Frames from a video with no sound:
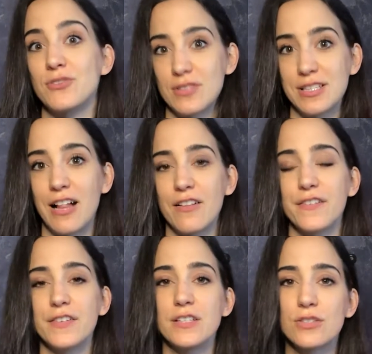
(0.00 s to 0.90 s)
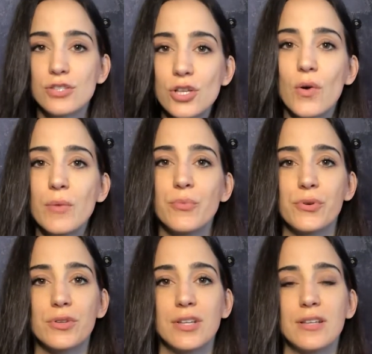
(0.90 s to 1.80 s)
yourself is so
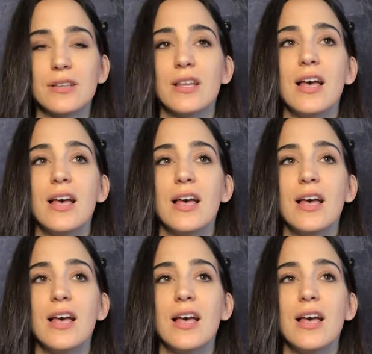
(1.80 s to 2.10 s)
important,